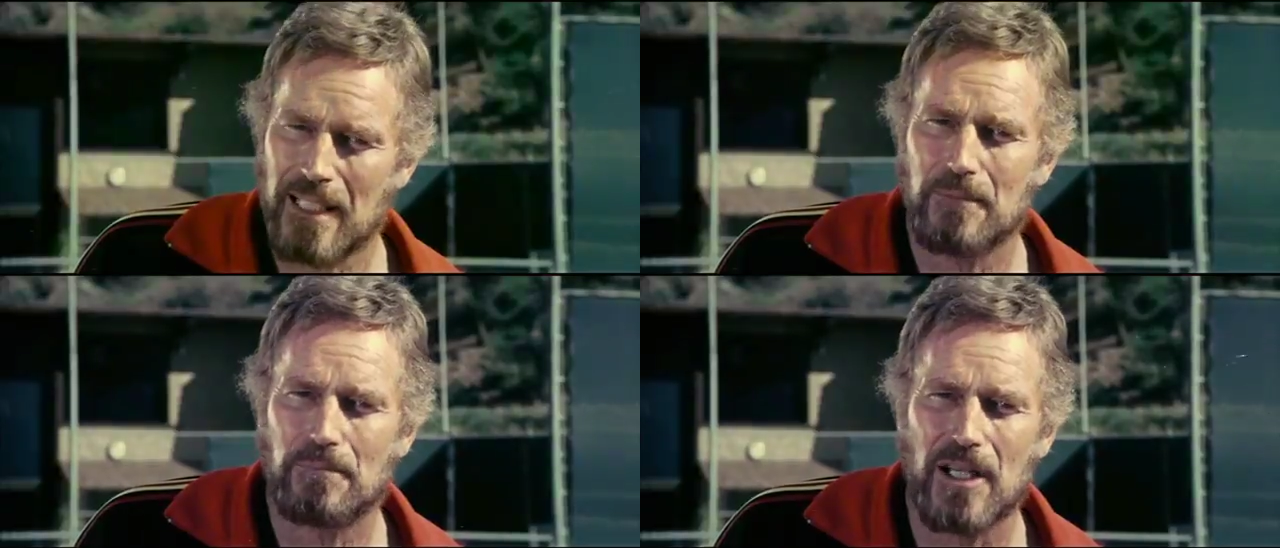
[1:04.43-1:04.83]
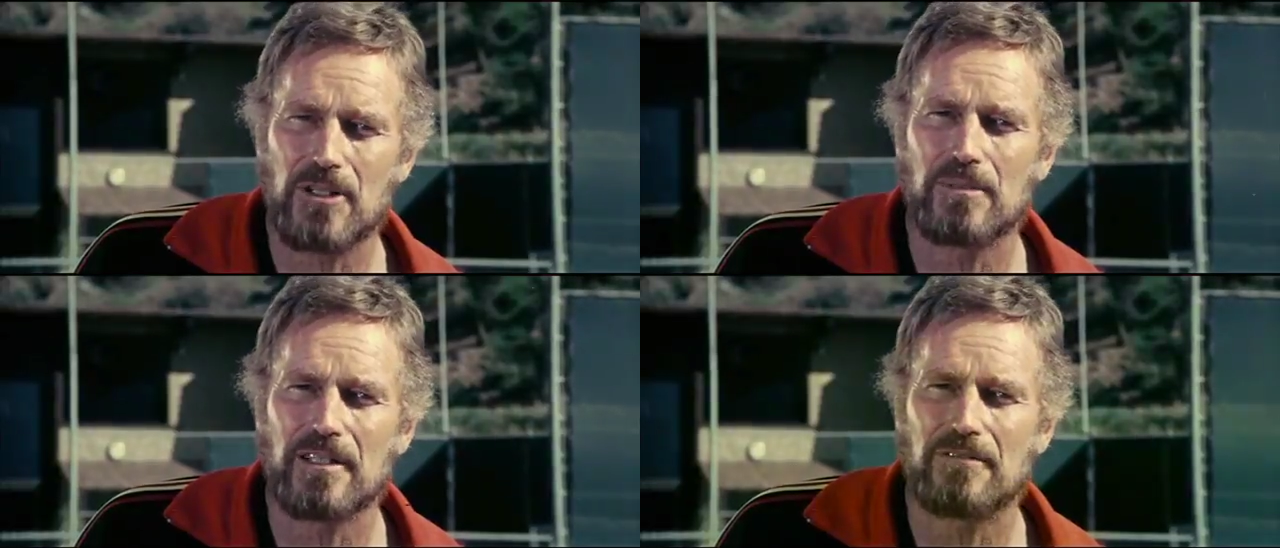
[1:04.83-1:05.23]
may
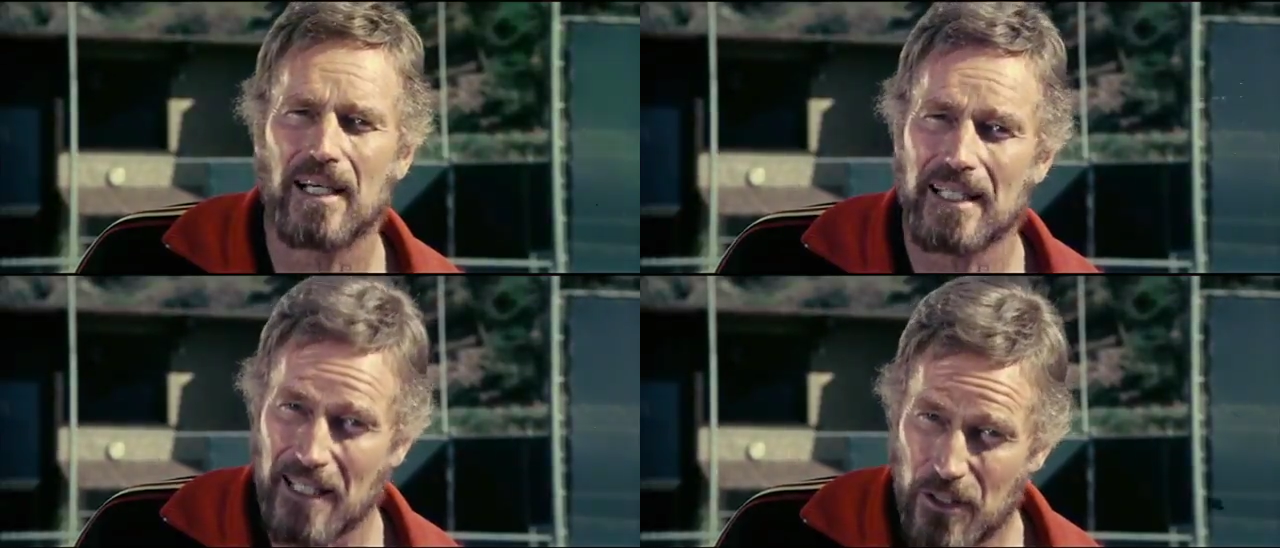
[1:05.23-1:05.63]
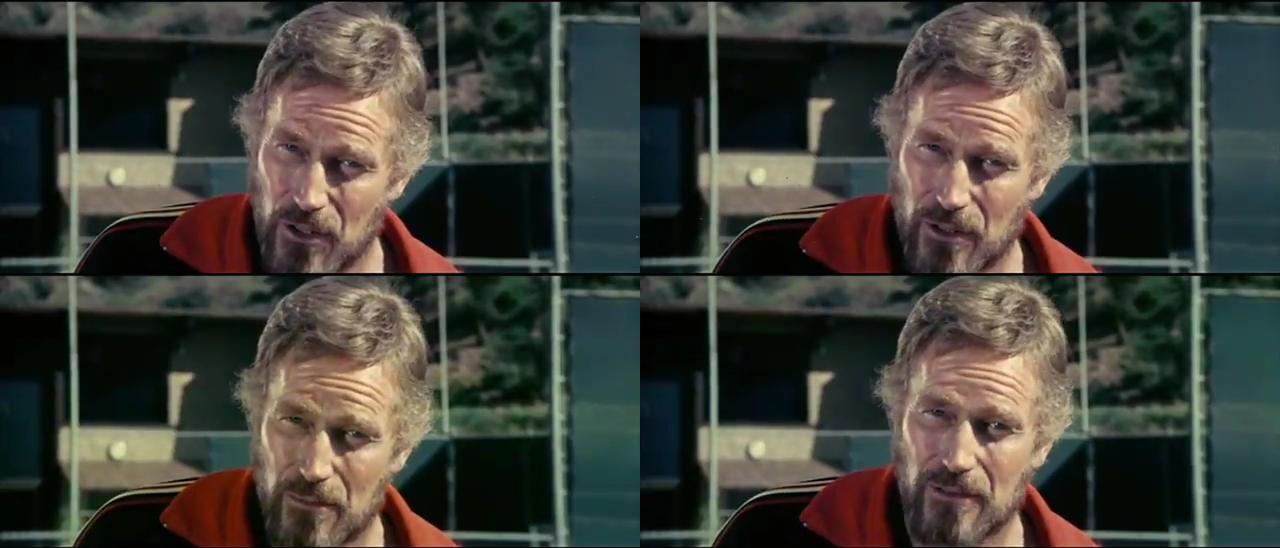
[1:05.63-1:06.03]
possibly find
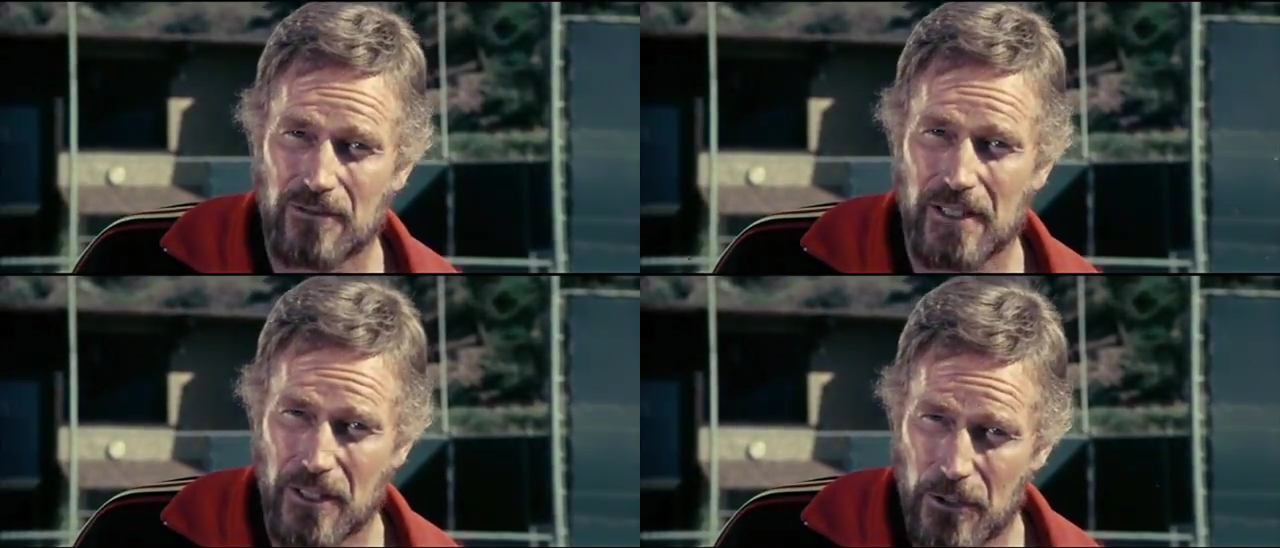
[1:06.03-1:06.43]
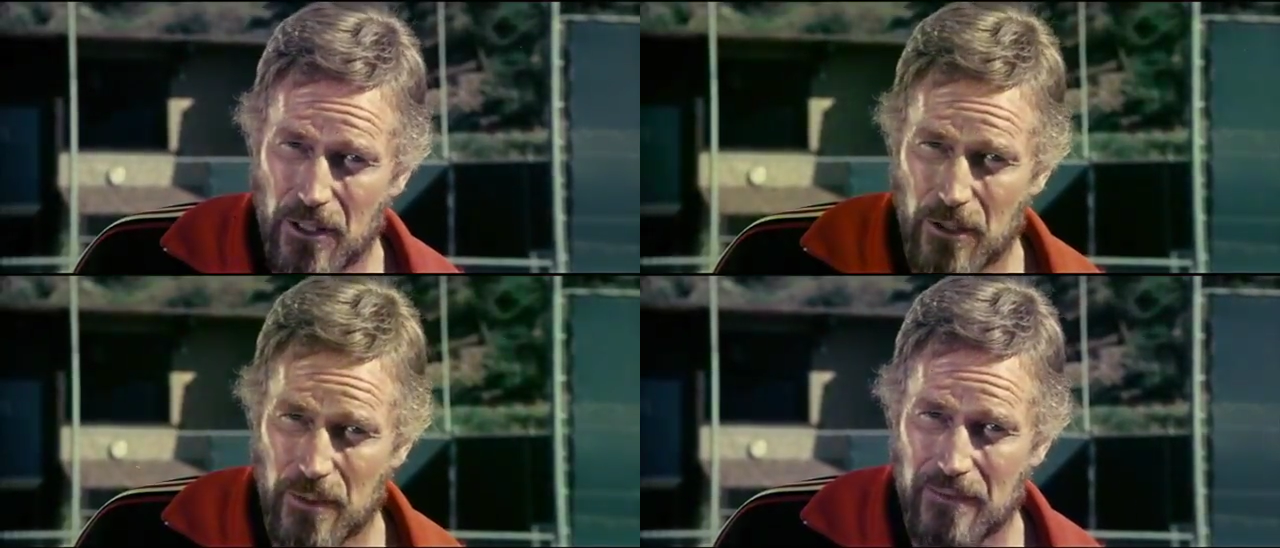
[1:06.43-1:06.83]
unsuitable for your
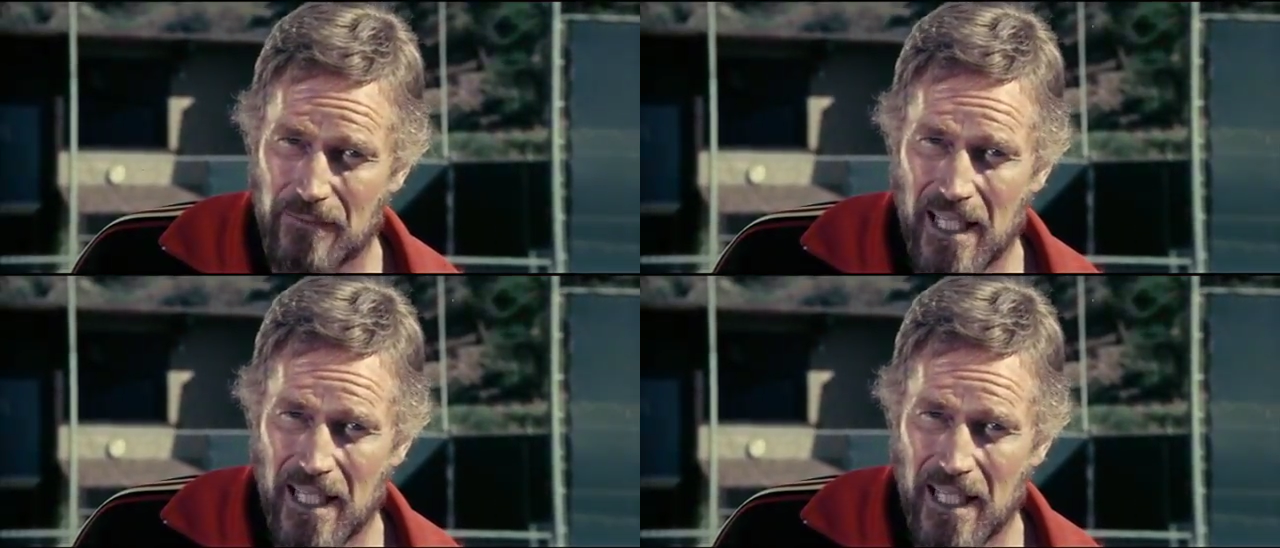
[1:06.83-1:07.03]
children.